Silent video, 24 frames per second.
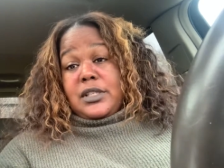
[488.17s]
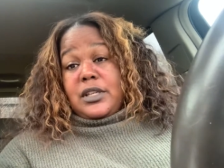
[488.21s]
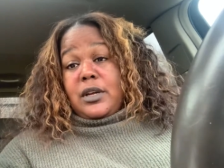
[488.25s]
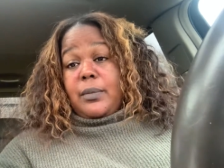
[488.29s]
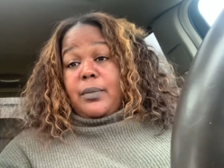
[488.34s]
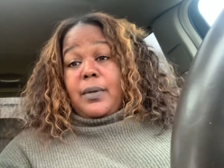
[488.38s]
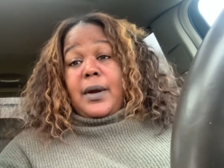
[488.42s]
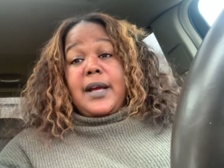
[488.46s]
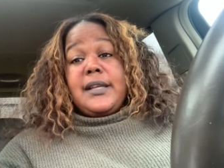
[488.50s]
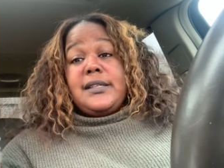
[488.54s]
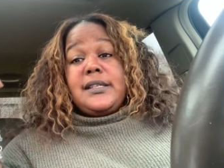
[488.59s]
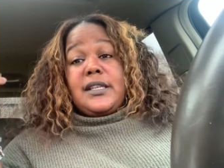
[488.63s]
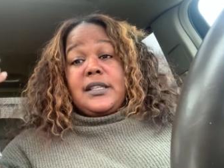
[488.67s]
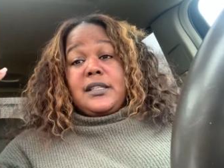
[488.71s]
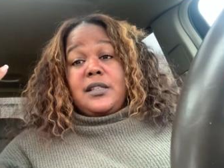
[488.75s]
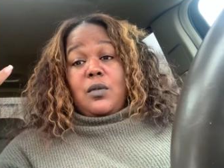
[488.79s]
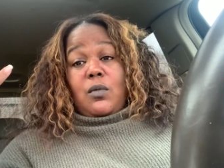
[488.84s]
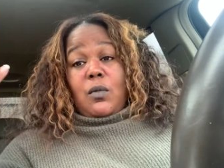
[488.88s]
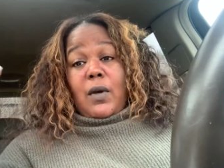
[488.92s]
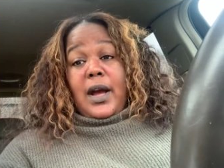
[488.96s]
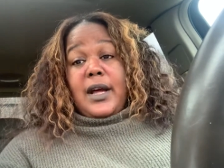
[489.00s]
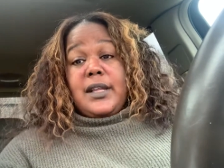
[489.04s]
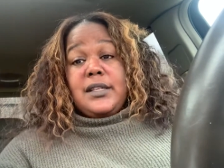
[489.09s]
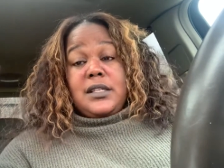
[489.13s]
sale process
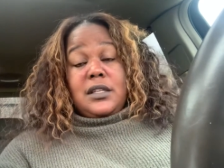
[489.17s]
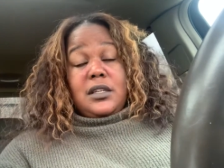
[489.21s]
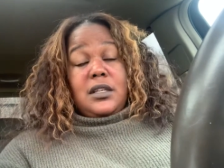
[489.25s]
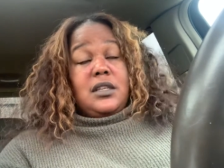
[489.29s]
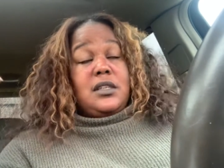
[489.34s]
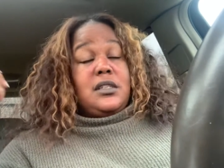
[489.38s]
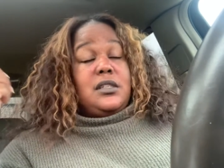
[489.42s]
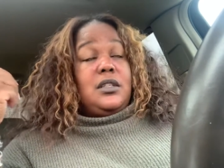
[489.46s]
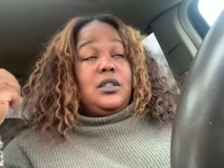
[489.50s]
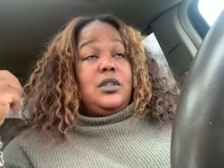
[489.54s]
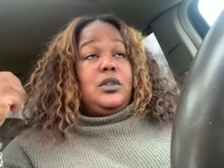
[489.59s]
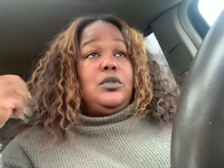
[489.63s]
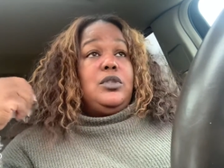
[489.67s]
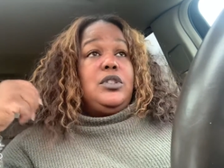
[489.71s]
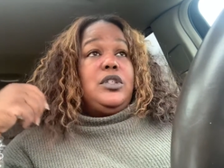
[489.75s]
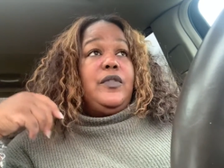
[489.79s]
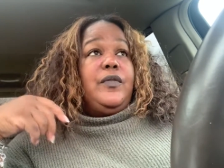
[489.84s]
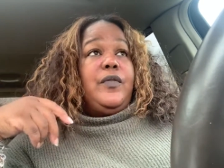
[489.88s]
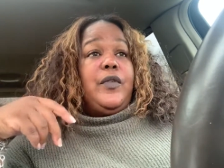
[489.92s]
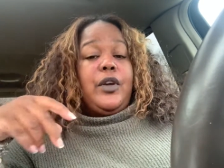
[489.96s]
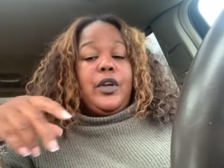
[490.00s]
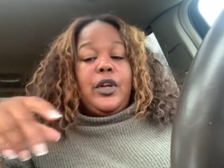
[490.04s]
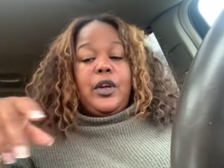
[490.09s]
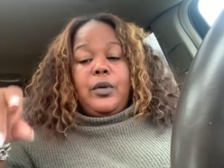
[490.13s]
and why it's a good
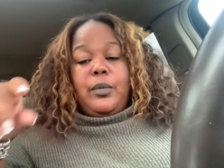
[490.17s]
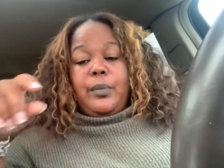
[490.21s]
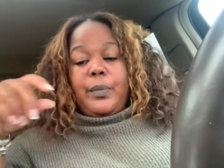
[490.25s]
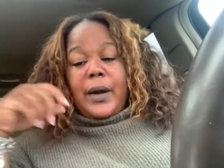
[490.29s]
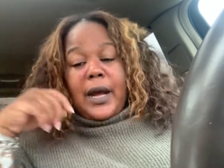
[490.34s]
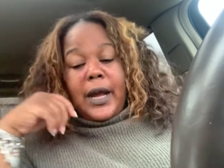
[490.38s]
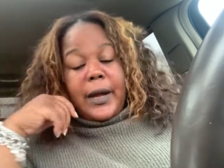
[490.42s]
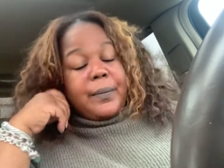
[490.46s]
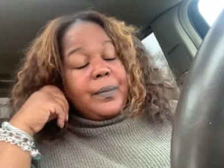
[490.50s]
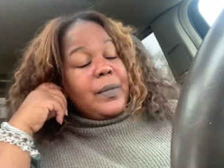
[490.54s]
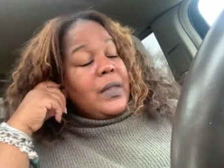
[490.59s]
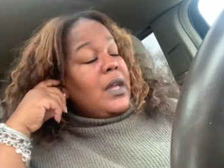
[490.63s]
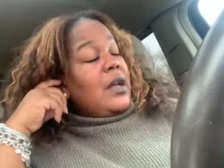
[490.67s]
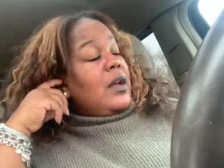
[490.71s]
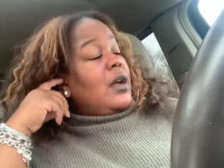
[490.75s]
solution for you. But